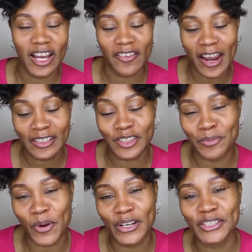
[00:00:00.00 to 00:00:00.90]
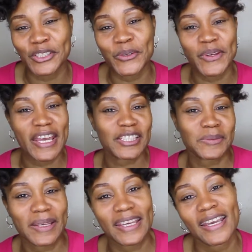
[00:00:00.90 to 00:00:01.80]
Alright, so part 2 next
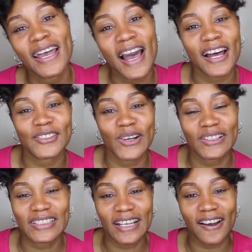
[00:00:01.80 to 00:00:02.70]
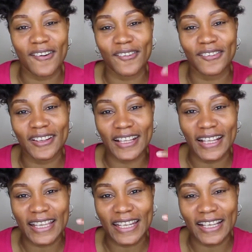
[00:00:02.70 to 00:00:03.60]
week. I'll talk to y'all
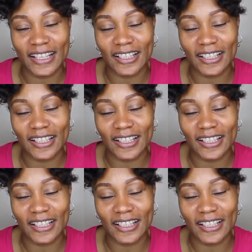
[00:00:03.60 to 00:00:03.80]
later.